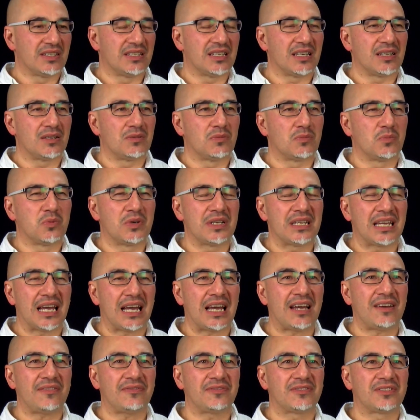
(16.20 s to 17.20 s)
we
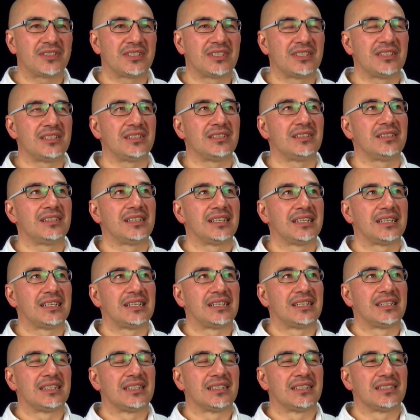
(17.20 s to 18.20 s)
have to
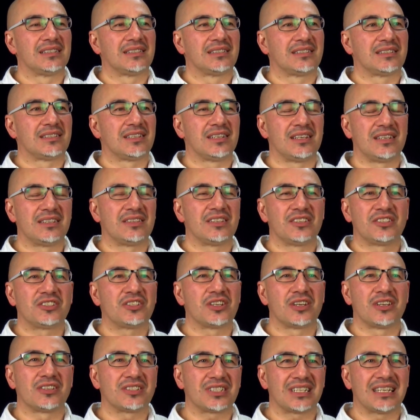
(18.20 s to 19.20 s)
turn the
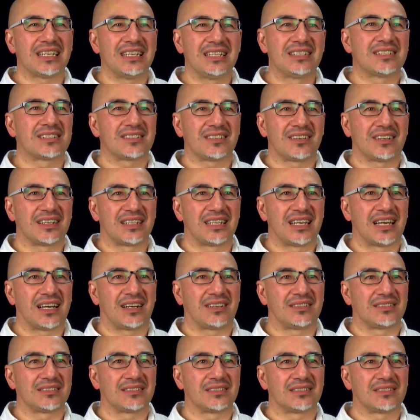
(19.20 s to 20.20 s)
church inside
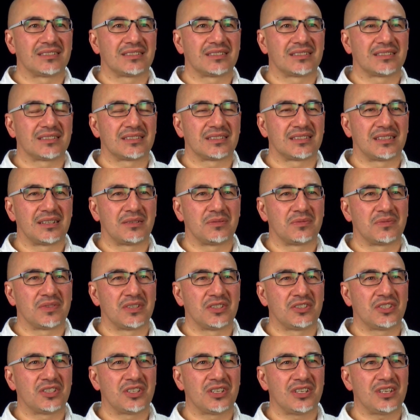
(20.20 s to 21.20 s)
out. That
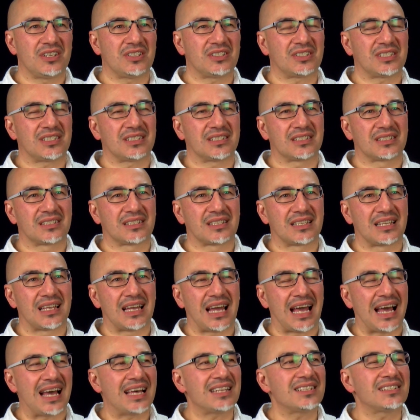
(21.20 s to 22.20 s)
the church
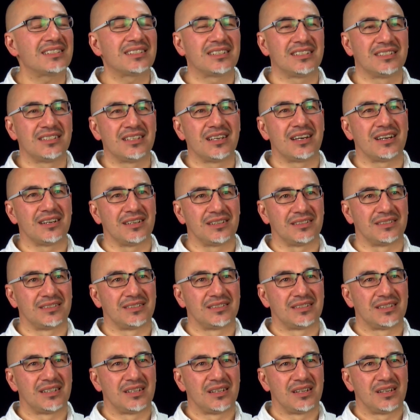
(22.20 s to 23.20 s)
has to know
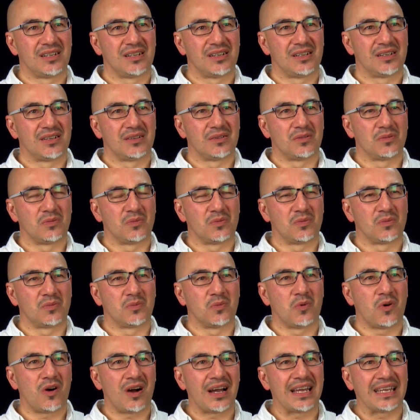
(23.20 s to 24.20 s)

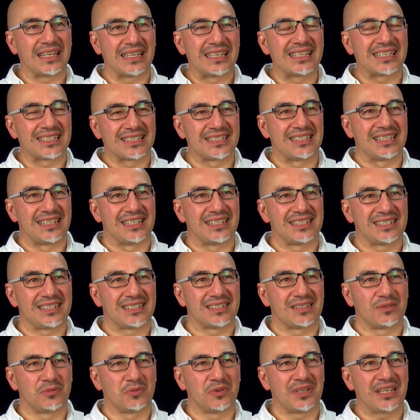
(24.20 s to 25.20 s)
why it
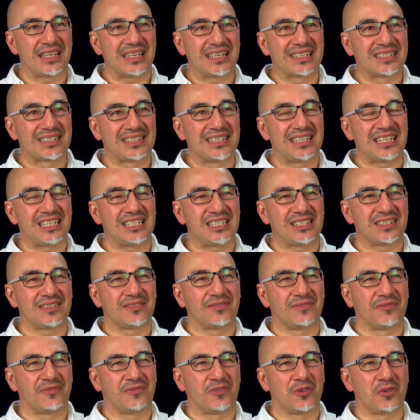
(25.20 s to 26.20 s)
exists. We
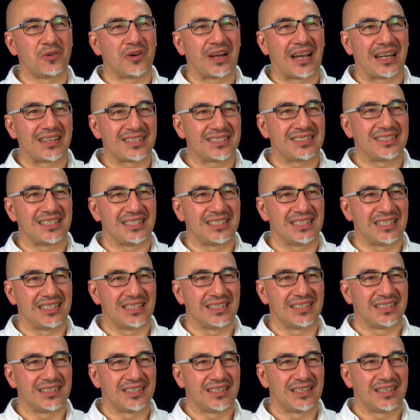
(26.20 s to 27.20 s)
exist for our
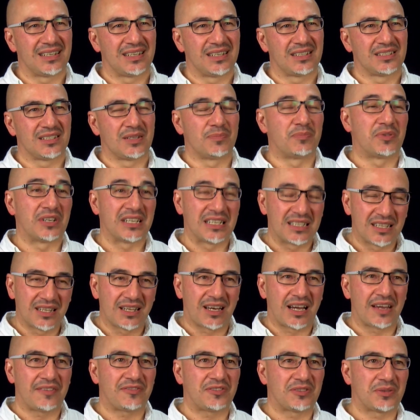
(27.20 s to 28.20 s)
city, to bring
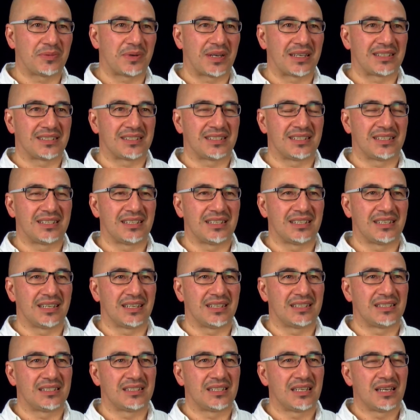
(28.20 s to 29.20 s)
life to our city.
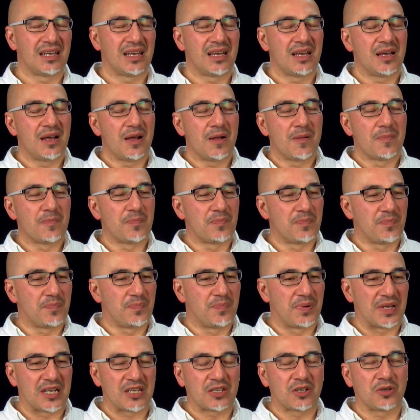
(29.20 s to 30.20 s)

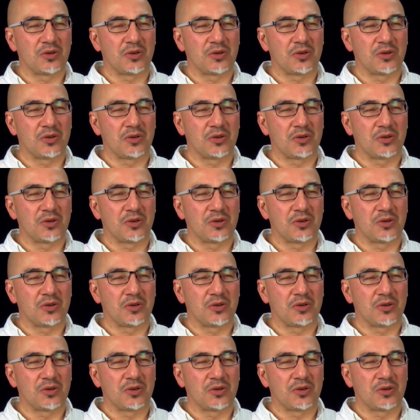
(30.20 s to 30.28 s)
But of